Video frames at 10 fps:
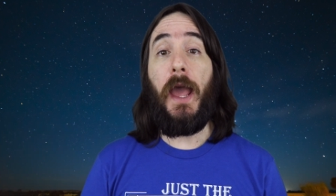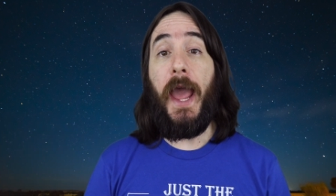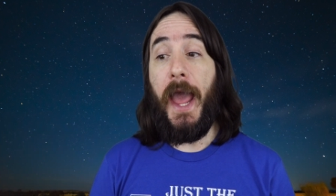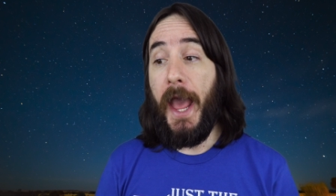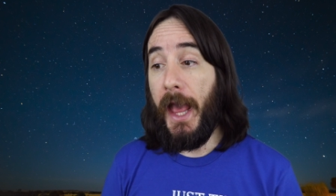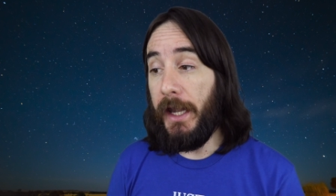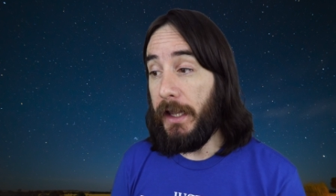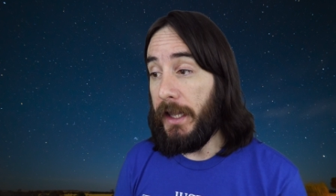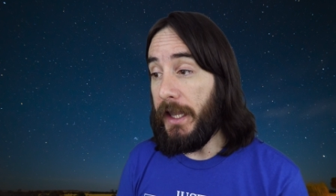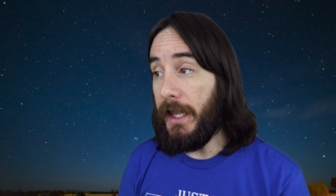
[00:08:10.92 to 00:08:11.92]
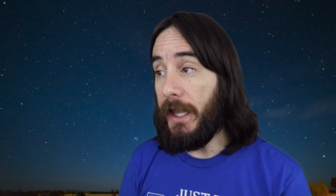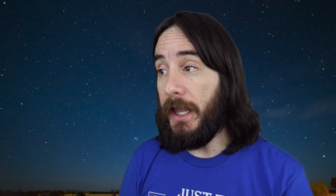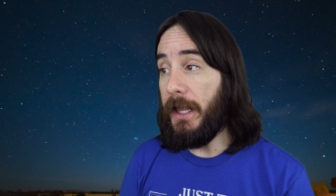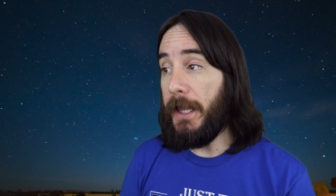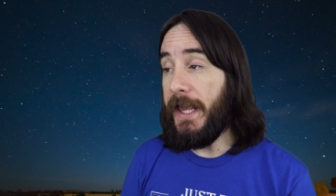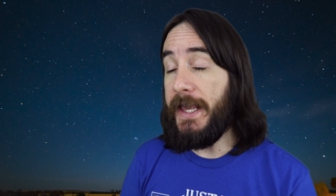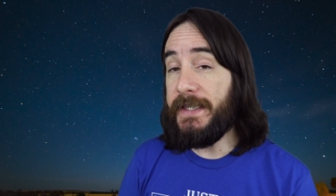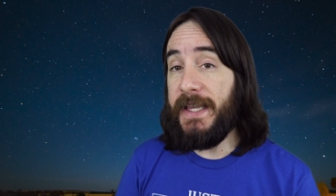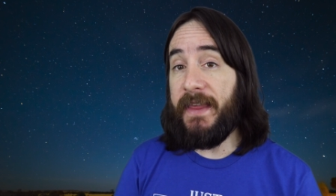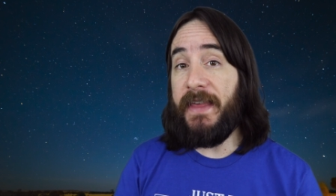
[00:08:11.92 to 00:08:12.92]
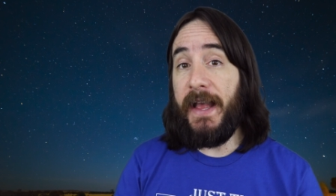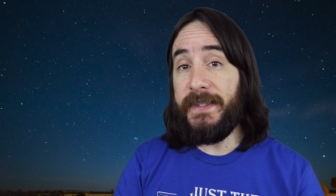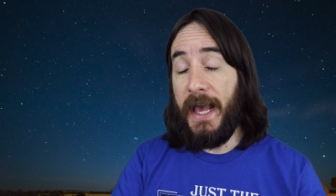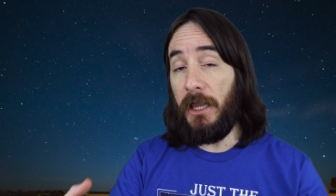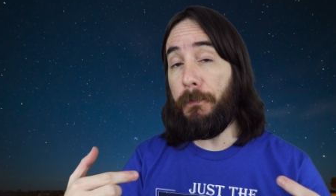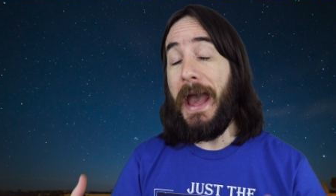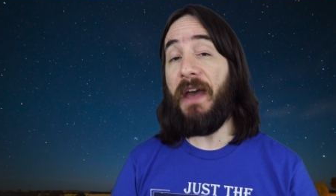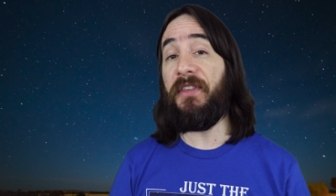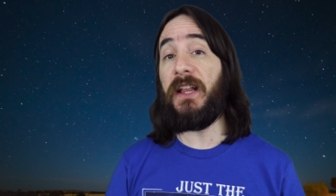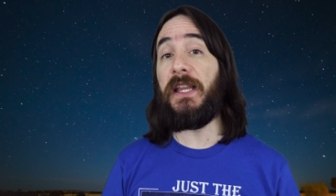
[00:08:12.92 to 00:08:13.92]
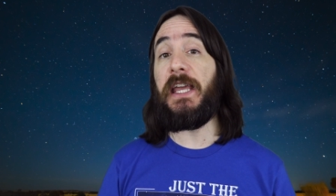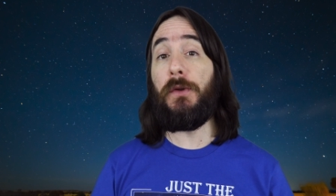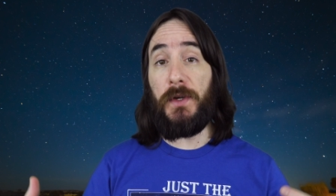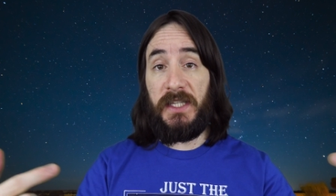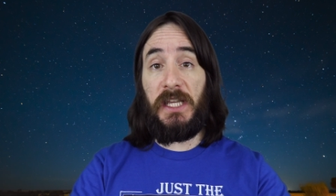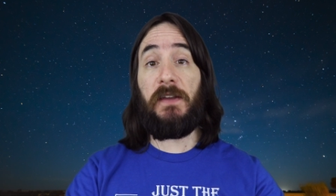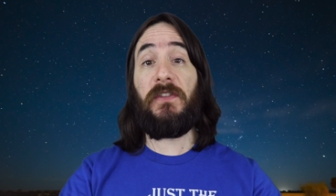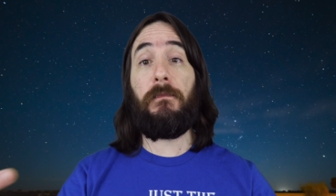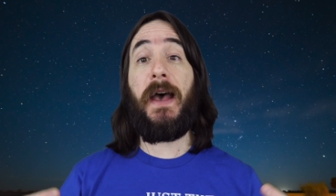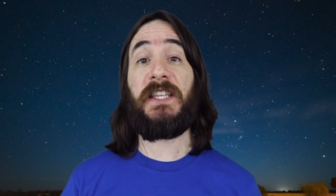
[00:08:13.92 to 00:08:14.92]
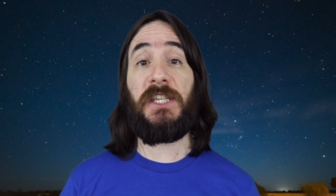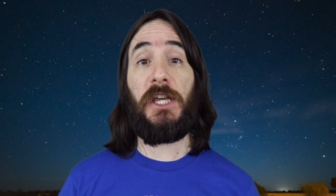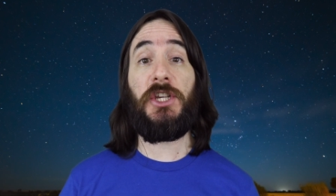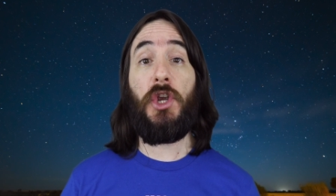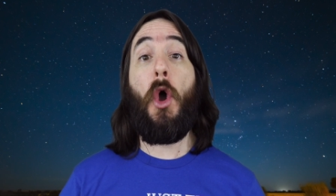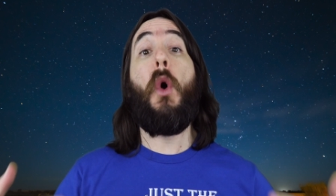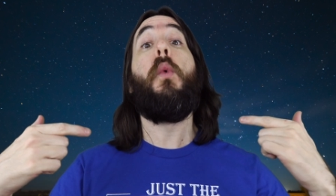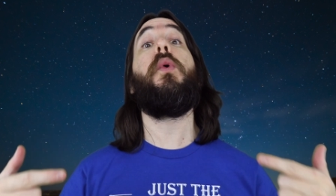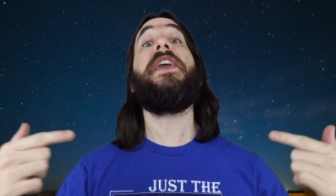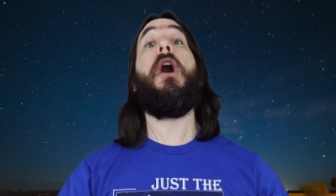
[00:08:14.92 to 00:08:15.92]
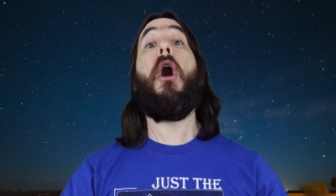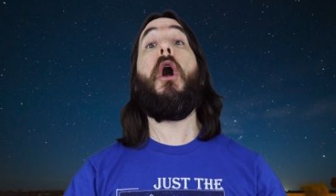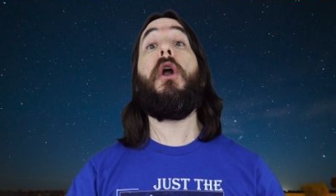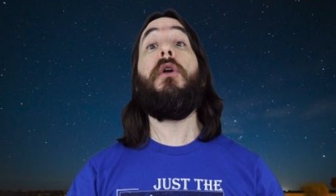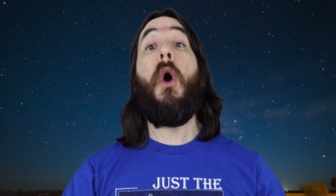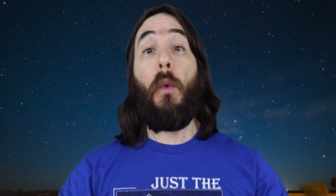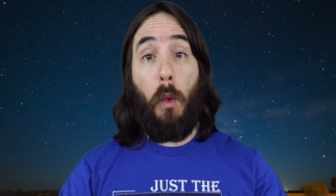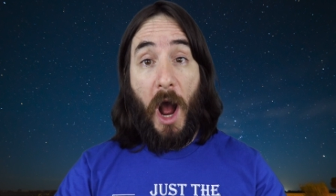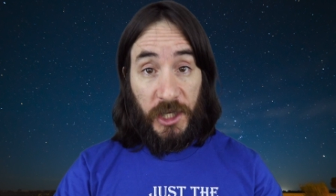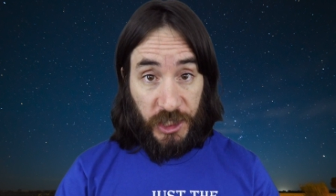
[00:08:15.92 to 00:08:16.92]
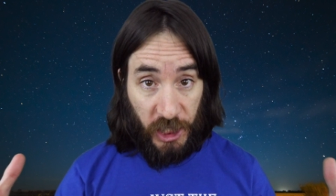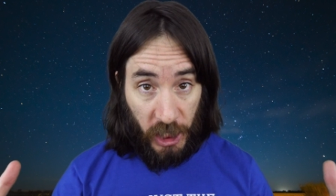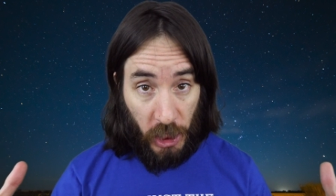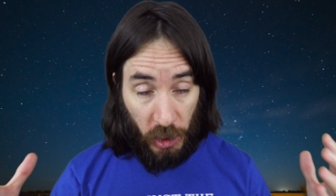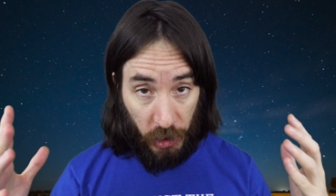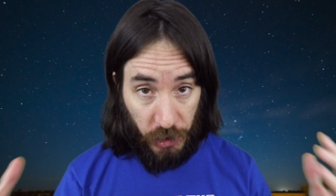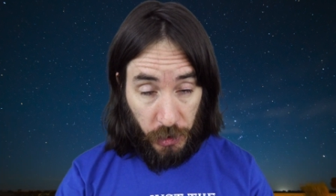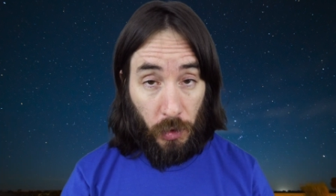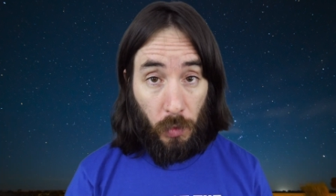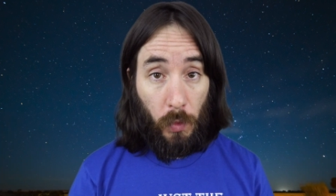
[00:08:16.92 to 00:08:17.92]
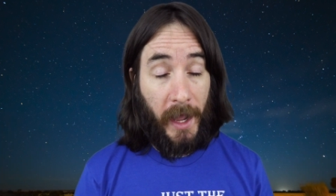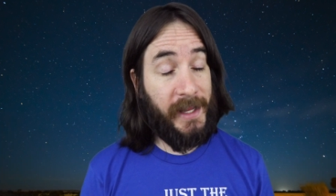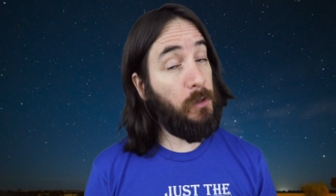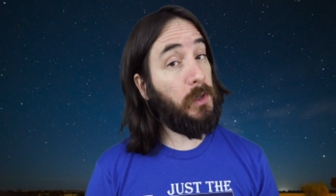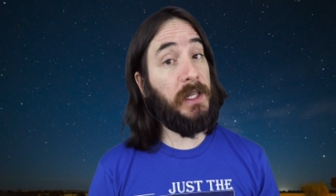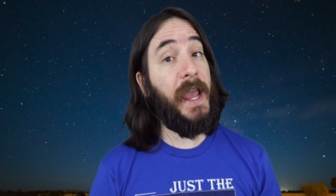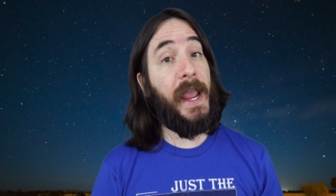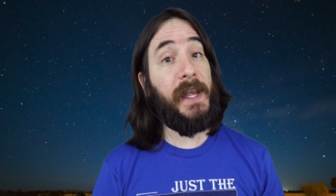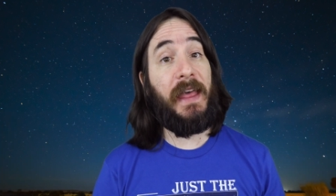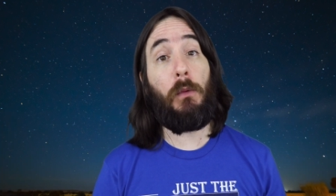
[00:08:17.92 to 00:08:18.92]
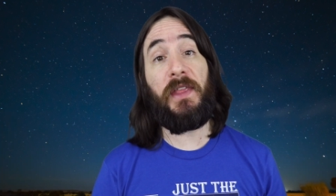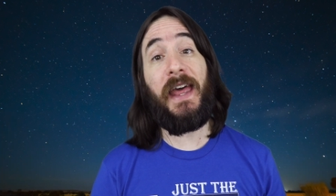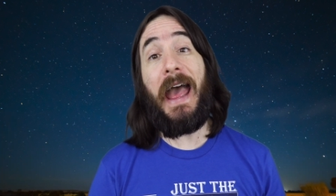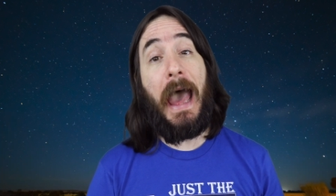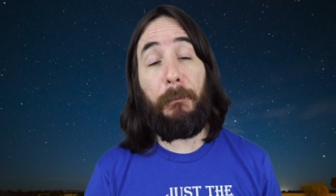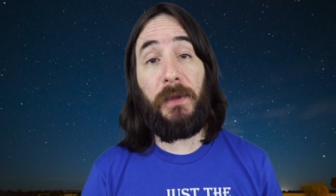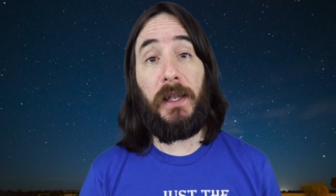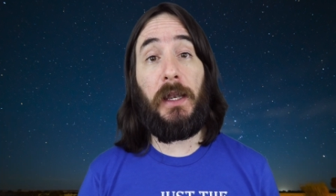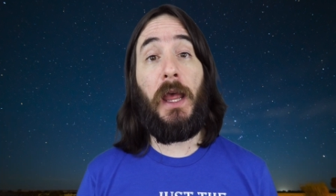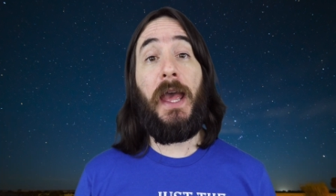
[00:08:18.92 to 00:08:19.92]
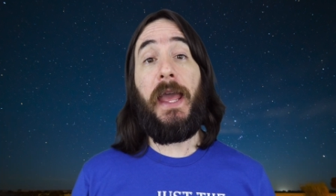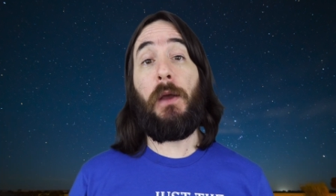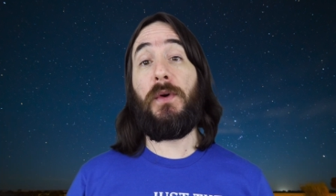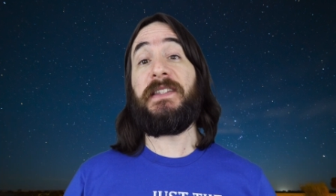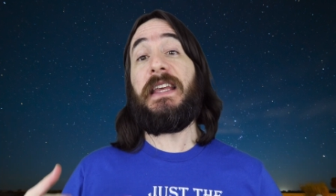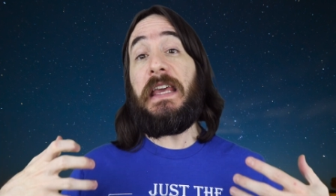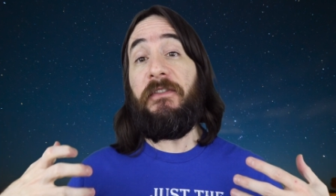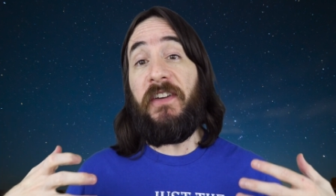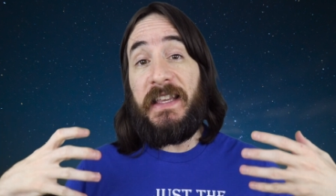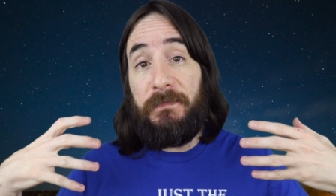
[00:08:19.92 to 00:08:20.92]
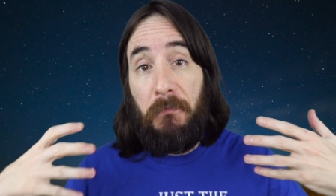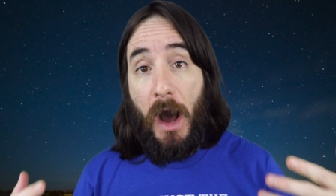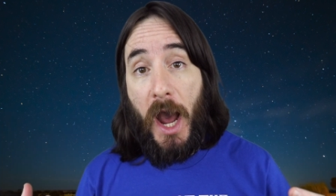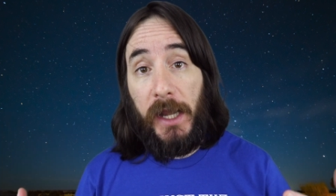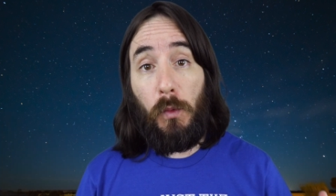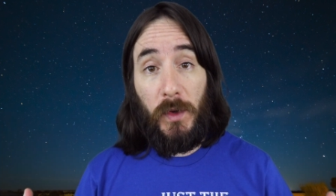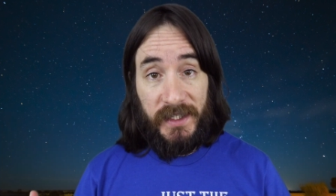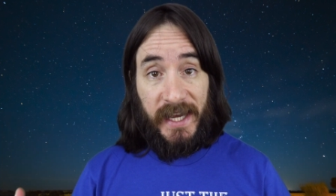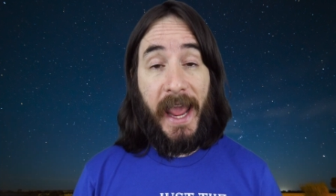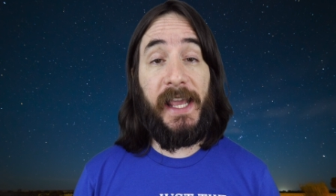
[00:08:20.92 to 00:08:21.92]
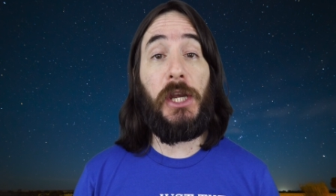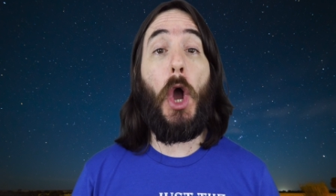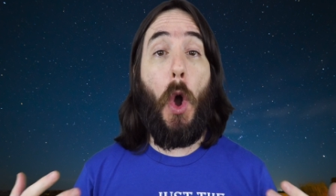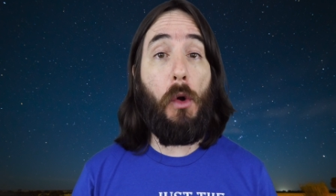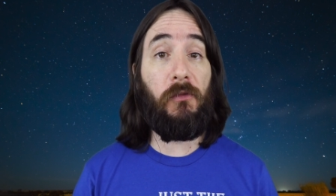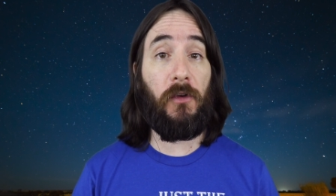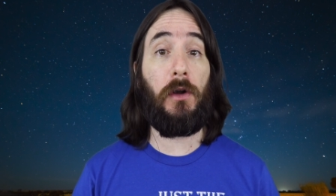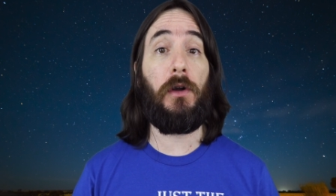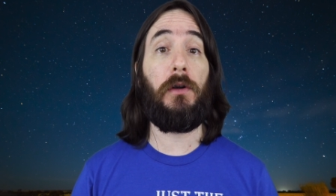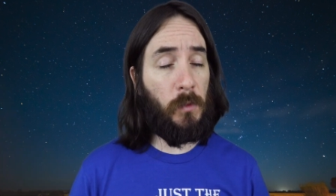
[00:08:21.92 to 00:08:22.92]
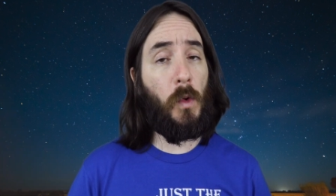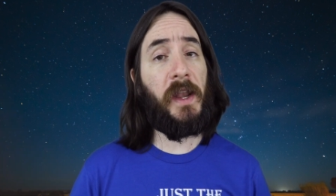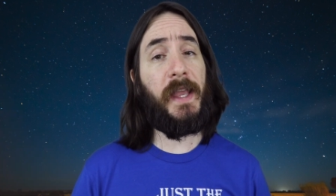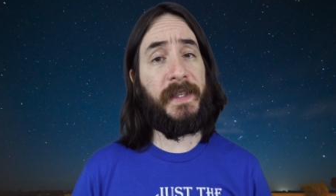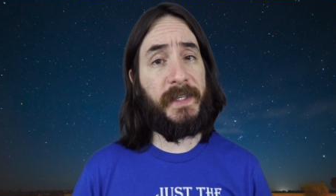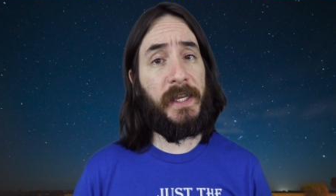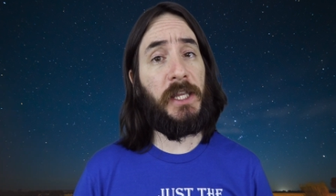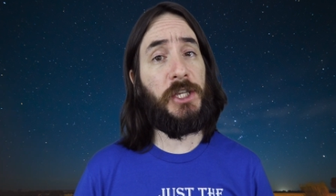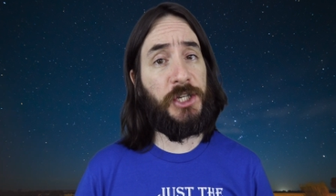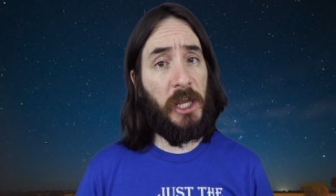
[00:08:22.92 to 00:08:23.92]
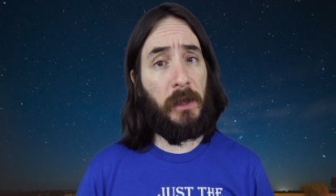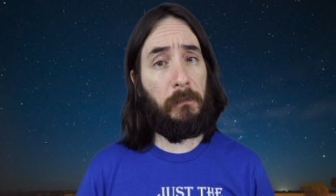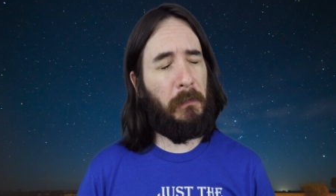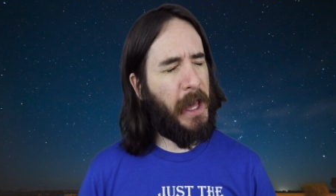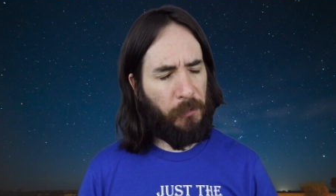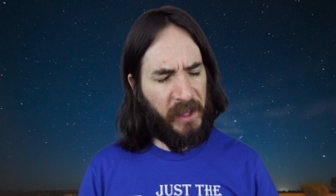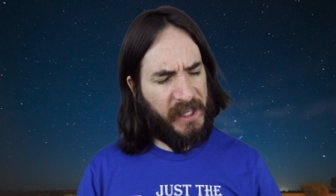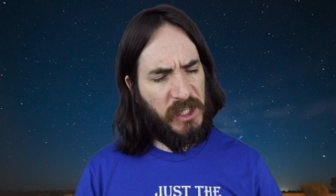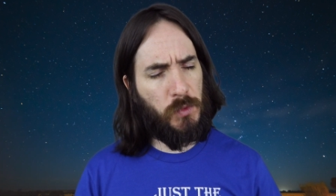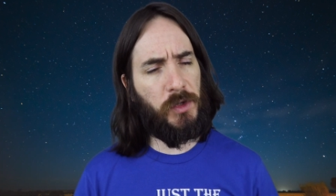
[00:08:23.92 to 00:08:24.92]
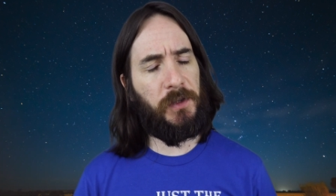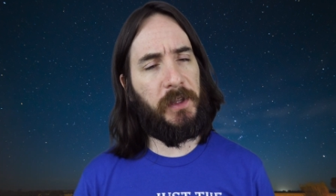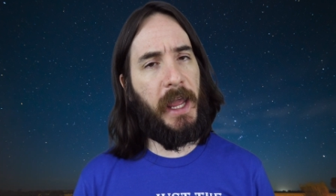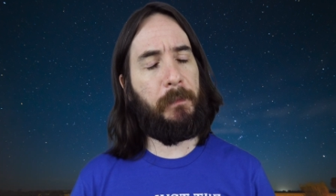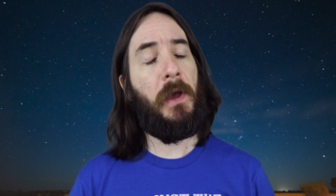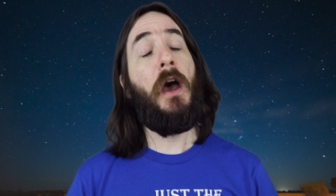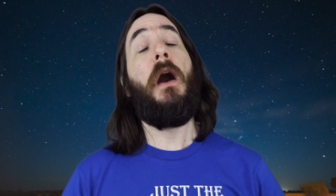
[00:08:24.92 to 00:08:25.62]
and he said that telepathically he received the message, "We are watching you." And he relayed that when that happened, it was if his mind was taken over. In one incident, Jim, I don't think it's his real name,